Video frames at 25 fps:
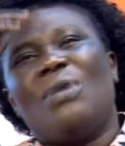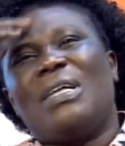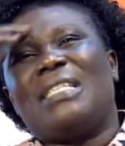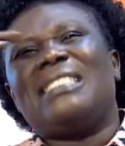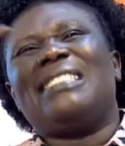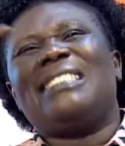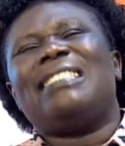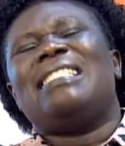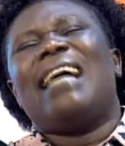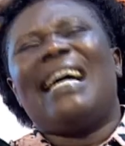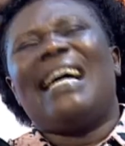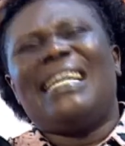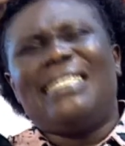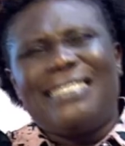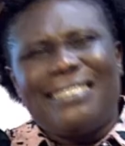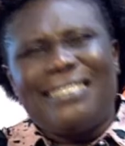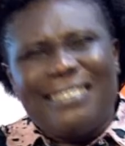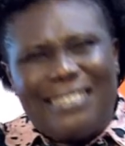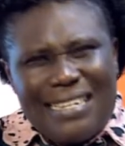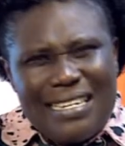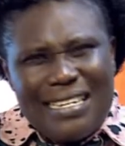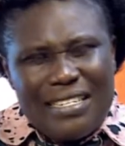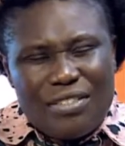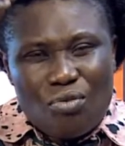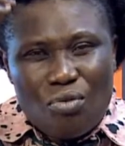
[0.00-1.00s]
That
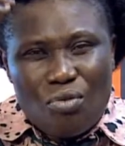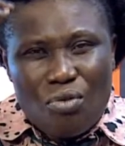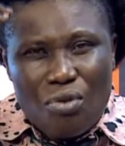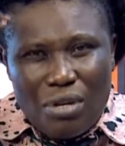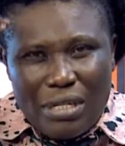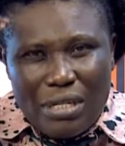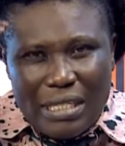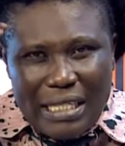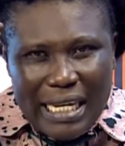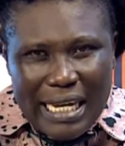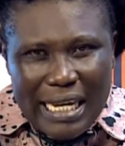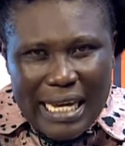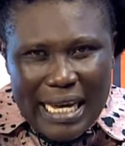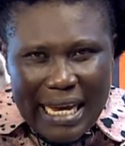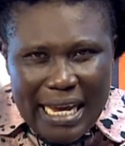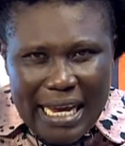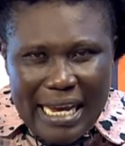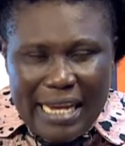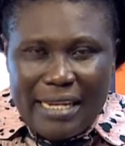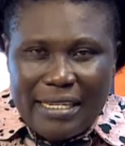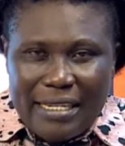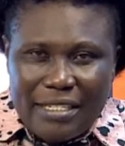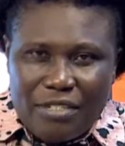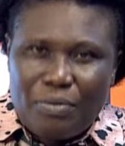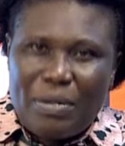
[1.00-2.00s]
is old
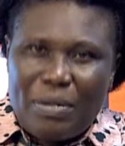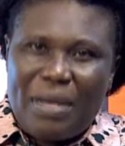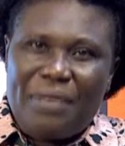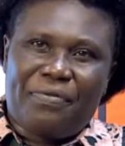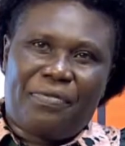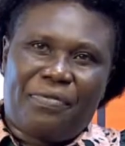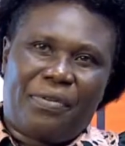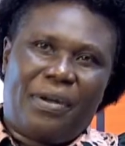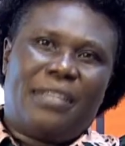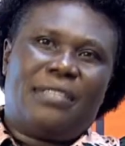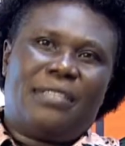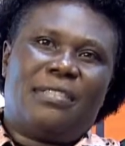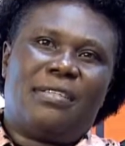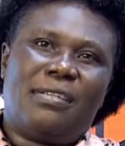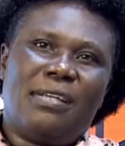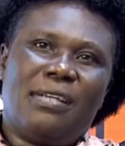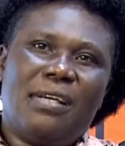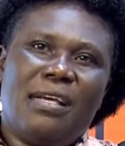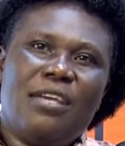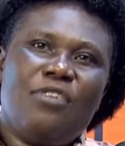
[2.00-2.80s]
age, my friends.